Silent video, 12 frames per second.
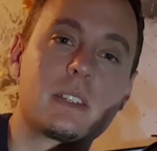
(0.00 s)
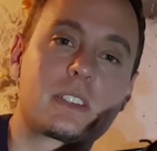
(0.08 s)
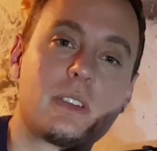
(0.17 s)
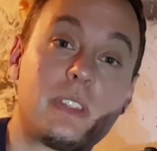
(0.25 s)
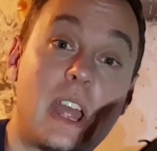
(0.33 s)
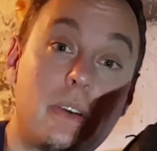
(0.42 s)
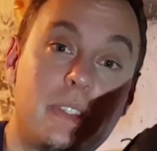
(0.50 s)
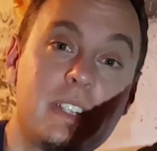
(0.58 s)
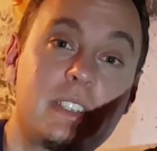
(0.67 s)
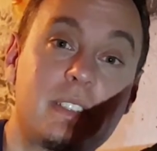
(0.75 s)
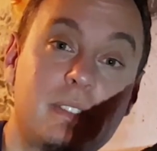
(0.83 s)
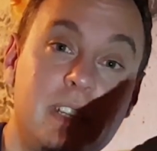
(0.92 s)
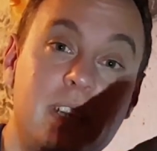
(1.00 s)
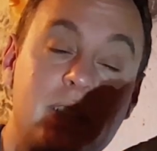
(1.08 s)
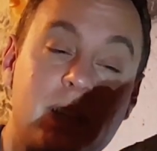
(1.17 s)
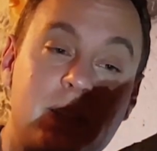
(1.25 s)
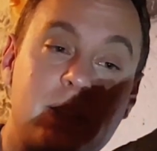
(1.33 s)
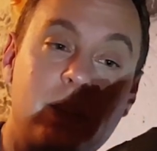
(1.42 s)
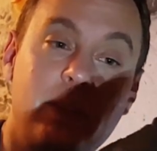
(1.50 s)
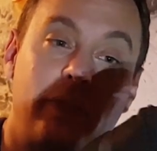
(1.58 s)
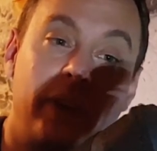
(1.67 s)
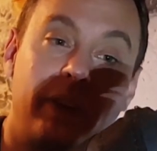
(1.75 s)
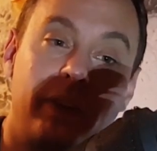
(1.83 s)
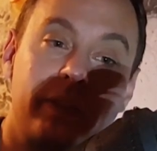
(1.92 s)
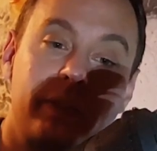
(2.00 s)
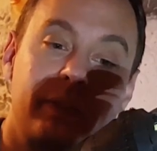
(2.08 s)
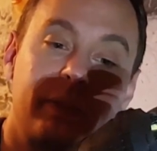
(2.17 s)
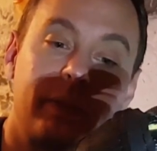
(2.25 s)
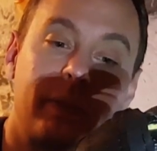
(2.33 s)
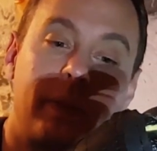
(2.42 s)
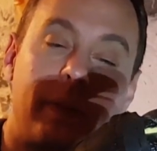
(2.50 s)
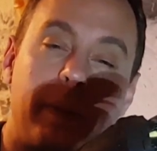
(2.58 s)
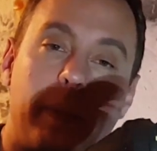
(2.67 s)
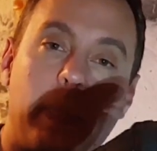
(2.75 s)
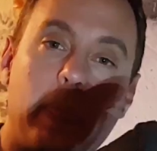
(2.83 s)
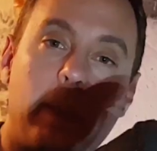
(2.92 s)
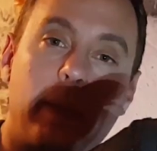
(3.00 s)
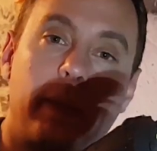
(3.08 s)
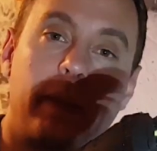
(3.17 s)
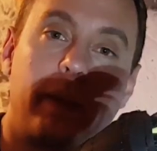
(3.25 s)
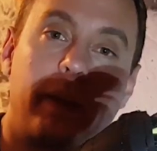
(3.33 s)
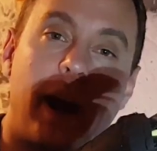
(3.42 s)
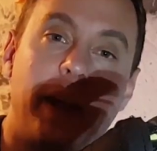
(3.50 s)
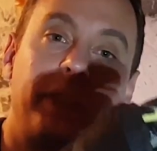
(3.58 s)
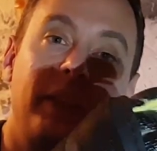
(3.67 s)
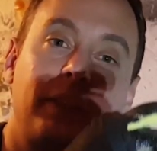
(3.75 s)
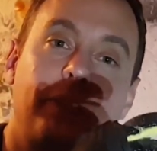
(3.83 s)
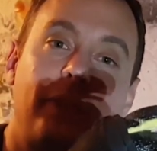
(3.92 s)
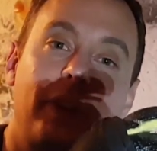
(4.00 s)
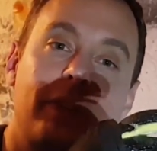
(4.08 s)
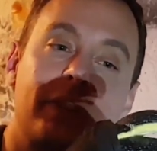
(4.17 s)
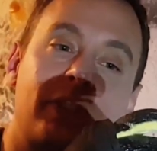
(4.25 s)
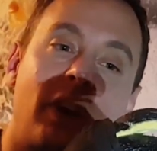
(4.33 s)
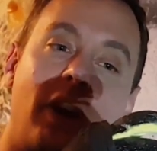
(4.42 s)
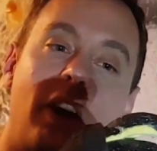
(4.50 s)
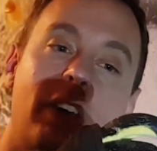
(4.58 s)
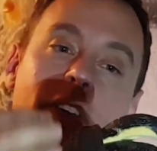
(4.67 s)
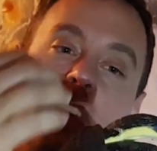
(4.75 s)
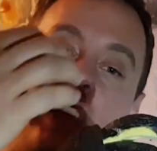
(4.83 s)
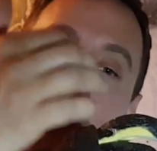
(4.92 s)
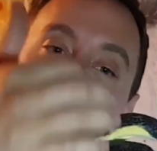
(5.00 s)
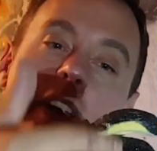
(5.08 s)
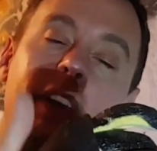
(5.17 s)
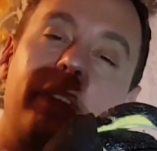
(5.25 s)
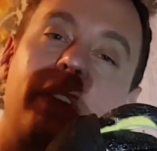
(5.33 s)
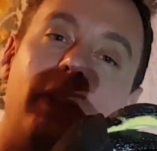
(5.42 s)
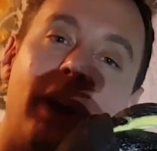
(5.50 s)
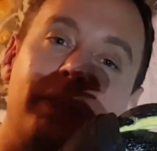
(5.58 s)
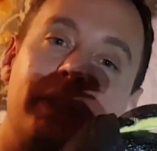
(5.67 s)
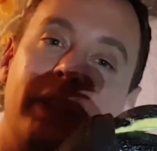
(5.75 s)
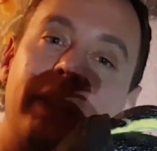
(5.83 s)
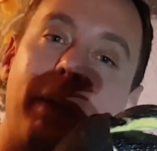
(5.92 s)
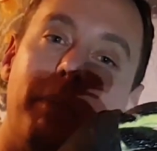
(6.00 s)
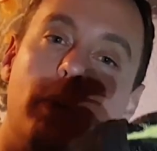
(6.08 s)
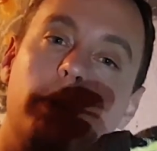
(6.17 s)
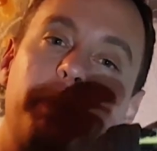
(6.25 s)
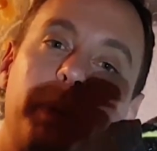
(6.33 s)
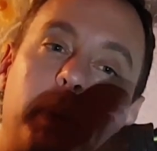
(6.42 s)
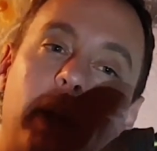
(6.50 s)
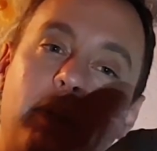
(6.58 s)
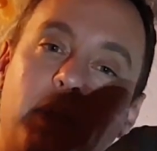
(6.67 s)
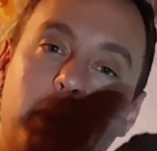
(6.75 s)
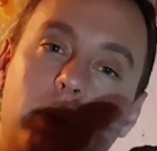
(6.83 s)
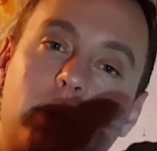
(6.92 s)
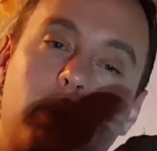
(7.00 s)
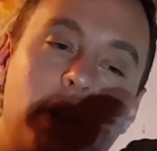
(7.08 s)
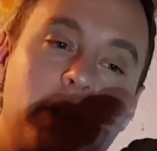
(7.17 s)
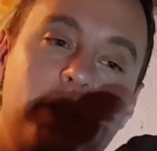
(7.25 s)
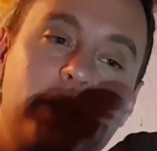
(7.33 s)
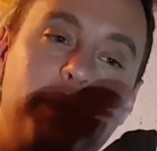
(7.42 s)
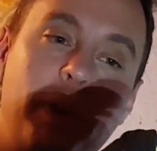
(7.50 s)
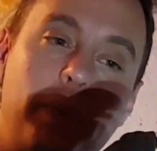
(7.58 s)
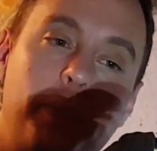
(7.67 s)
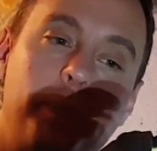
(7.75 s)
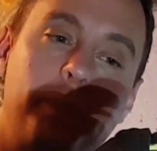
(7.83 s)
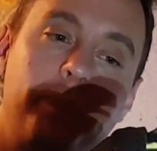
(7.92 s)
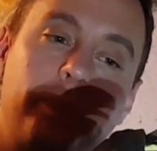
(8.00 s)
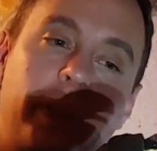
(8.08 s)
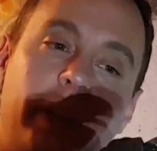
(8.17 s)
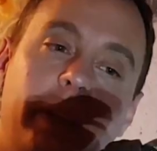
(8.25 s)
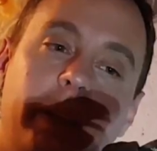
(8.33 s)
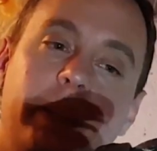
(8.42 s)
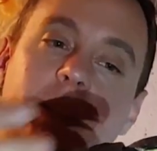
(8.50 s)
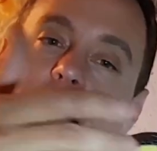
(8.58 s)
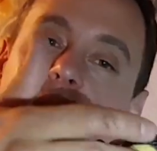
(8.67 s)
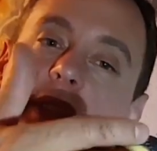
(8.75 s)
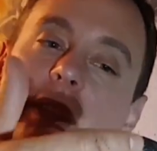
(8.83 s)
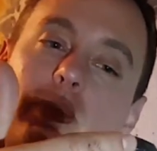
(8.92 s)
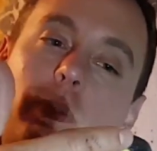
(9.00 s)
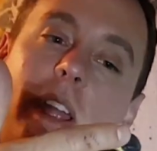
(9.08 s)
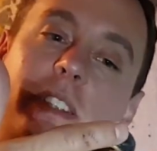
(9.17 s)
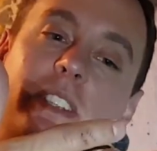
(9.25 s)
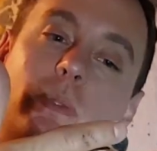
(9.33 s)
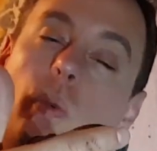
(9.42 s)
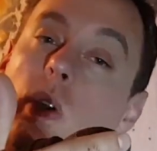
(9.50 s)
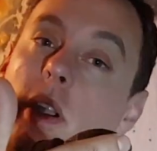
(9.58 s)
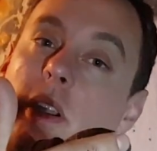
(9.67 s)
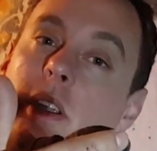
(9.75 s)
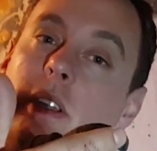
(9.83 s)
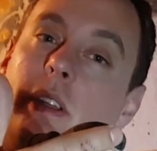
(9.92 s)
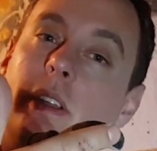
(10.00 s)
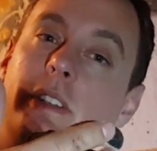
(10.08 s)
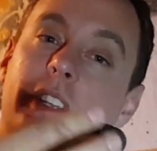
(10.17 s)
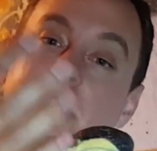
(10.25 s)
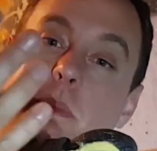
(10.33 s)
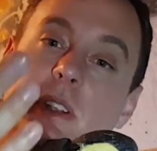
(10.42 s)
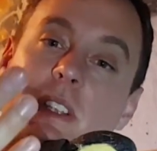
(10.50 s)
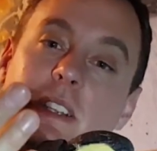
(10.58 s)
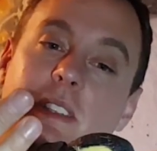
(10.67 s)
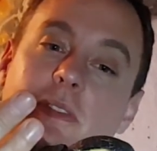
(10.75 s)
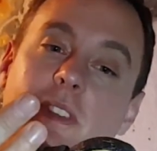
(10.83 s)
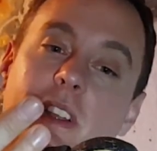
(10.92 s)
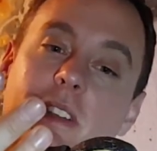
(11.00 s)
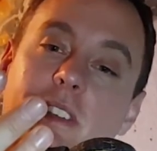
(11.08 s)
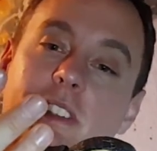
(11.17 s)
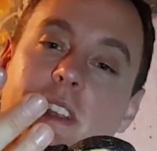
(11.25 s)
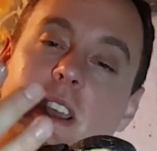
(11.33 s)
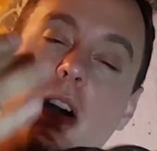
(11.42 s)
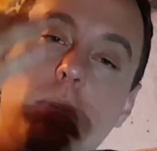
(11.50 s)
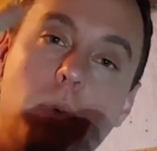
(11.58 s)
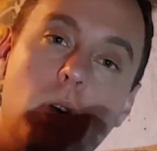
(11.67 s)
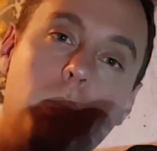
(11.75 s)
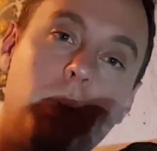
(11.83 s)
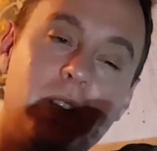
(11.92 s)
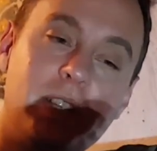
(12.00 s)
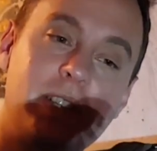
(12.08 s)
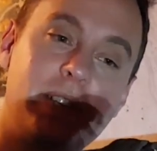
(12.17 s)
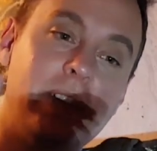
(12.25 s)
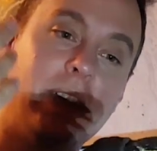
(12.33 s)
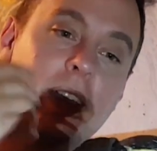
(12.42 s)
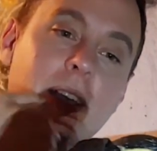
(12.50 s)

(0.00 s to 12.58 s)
So now this leads us to the fingers. I think the fingers are the area of the gloves that most people have the most questions about. Does this resin work? Does it protect the fingers? How mobile is it?